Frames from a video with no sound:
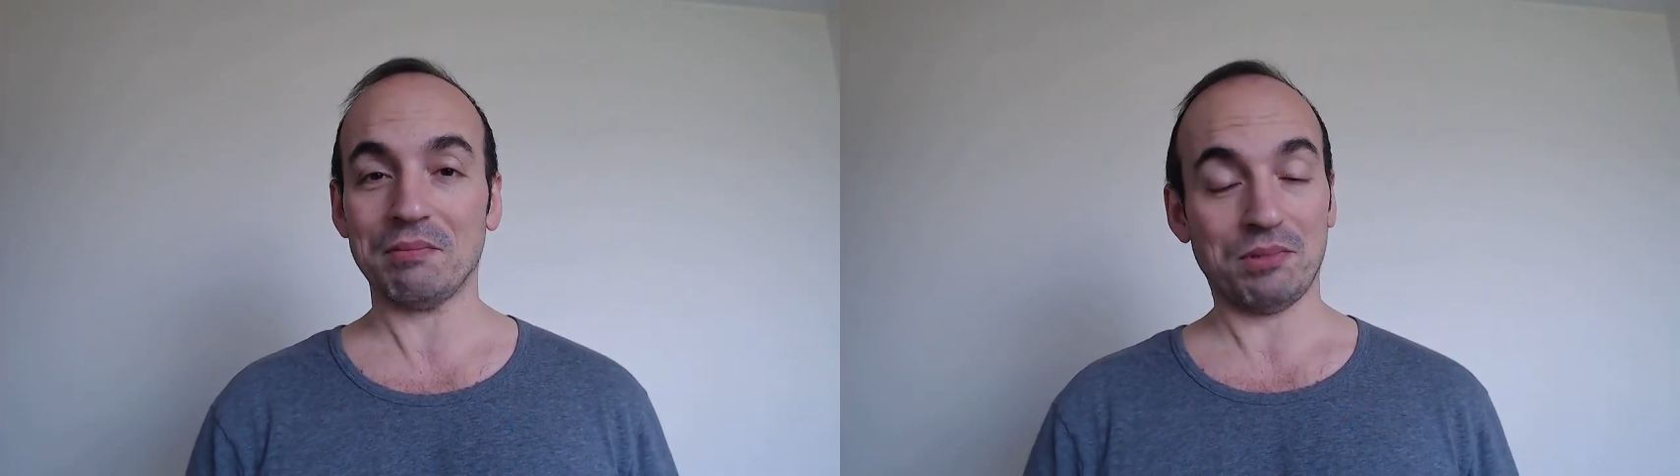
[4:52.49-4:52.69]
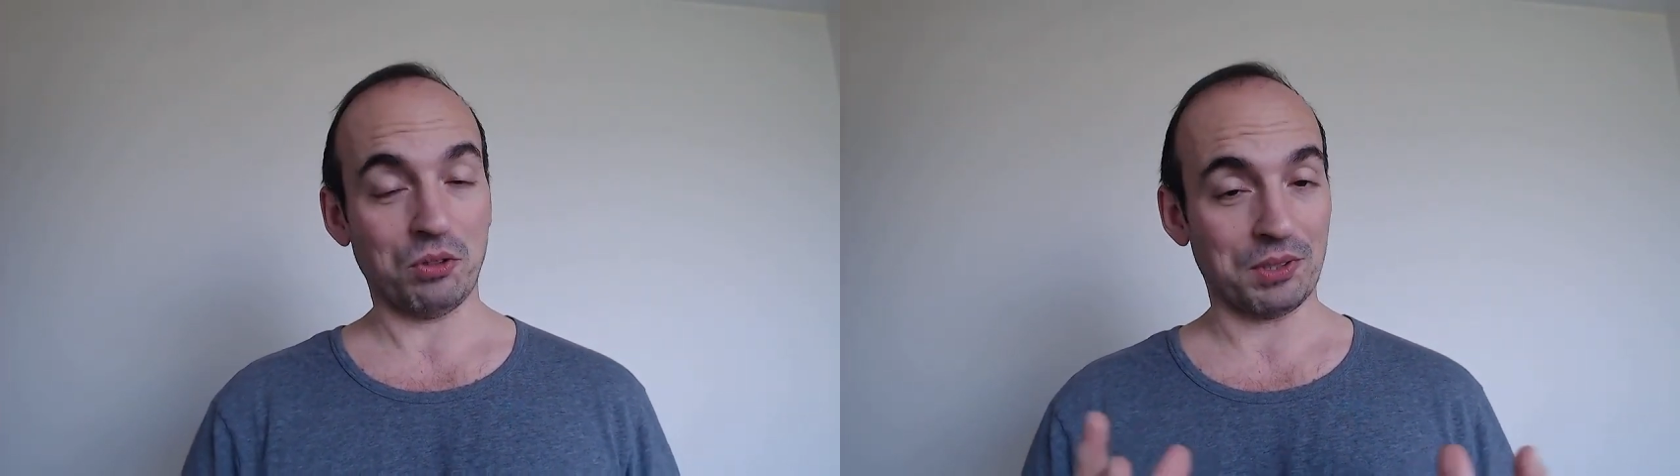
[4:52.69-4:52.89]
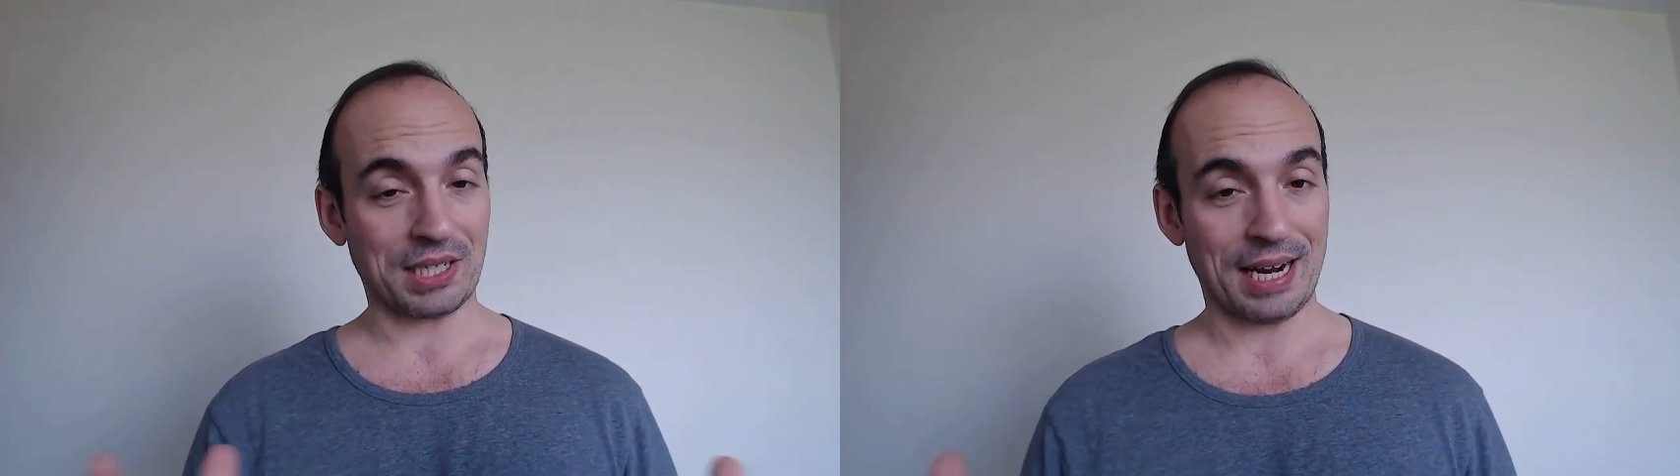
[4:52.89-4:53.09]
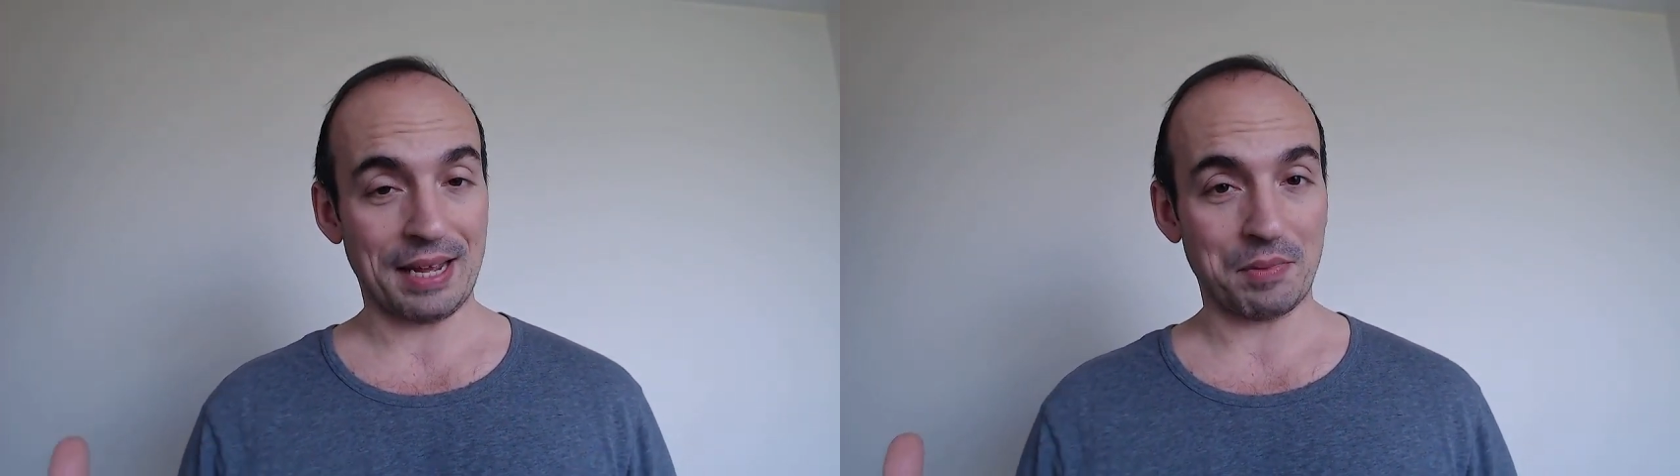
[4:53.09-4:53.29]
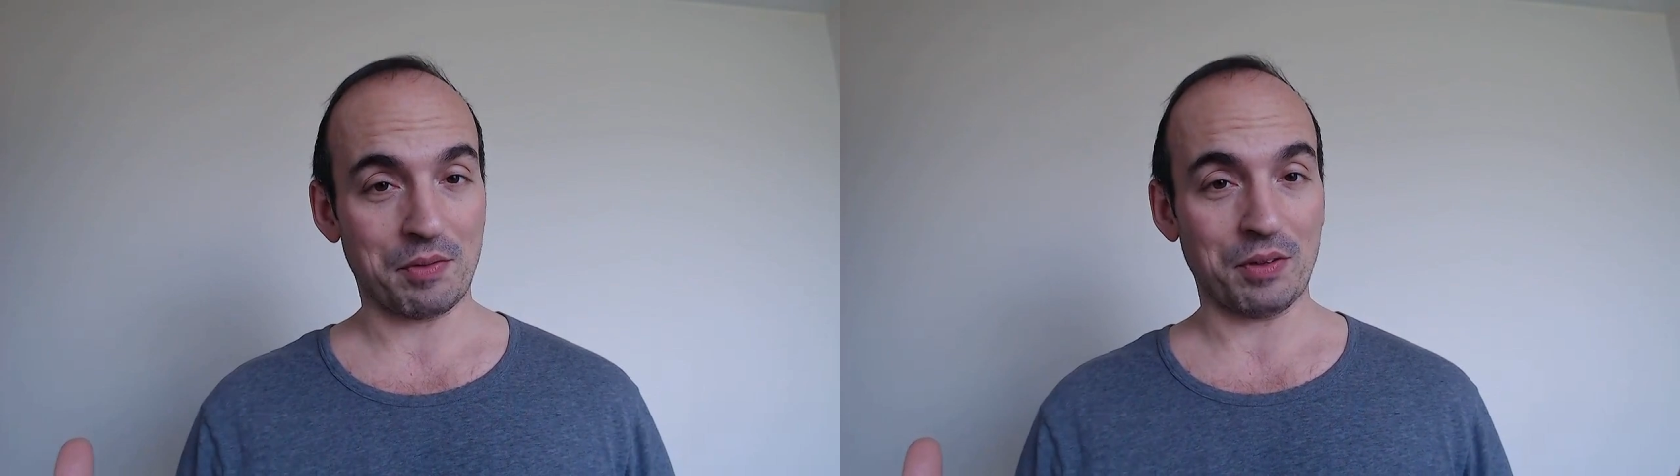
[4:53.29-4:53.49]

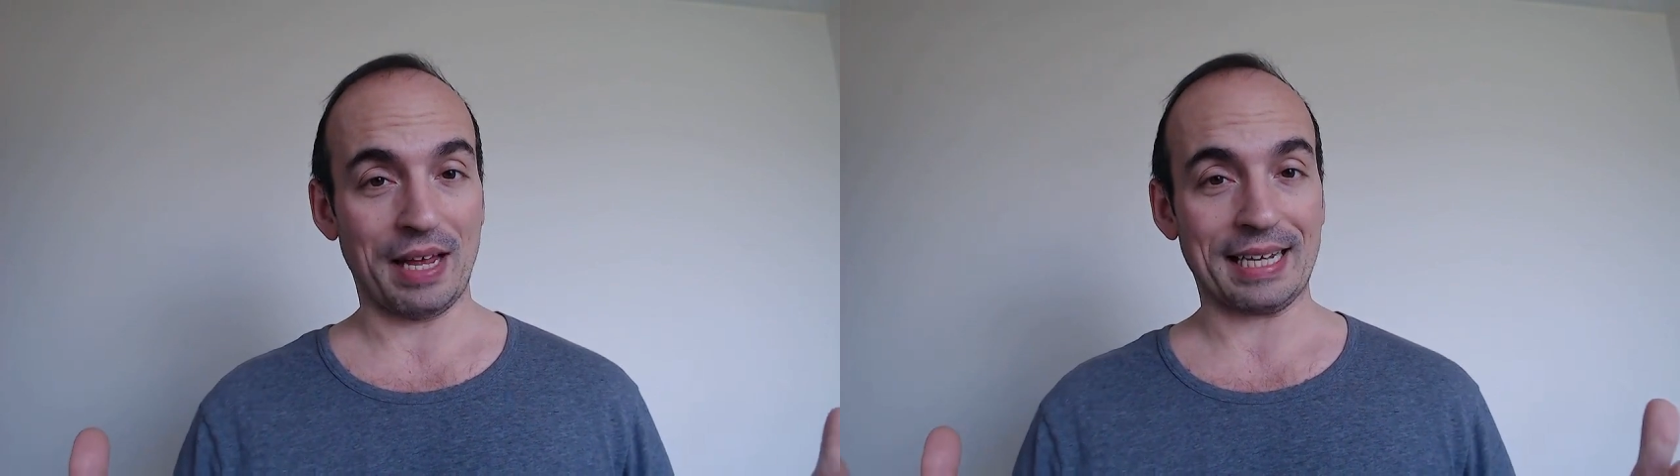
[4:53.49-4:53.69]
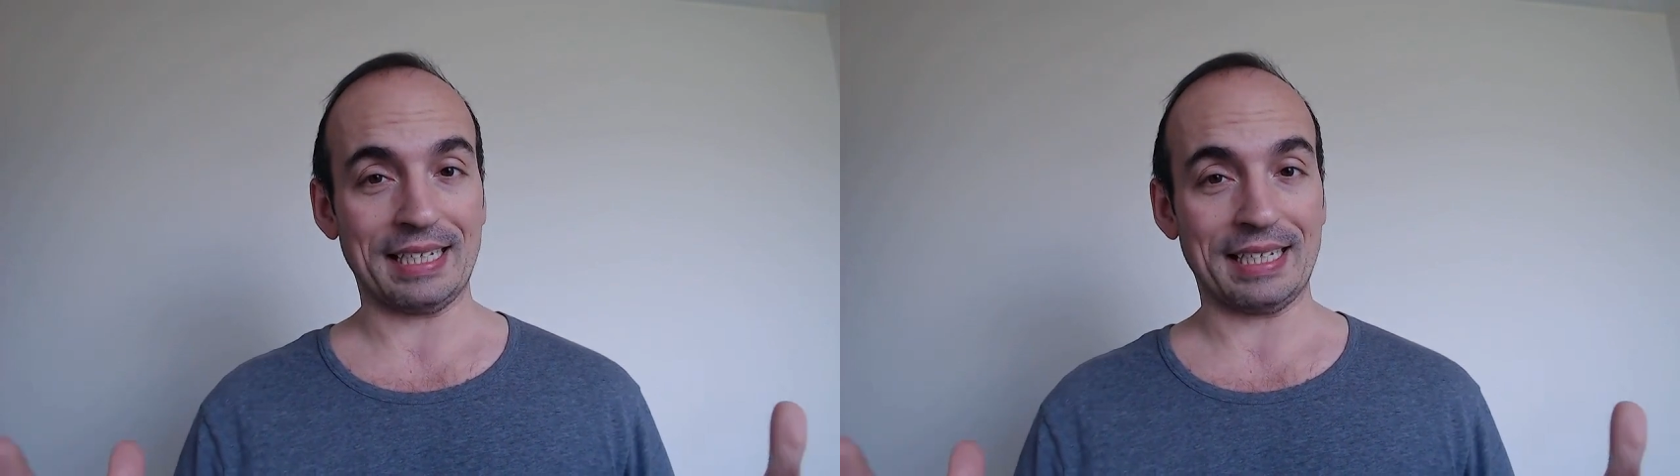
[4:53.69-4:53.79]
Subscribe if you like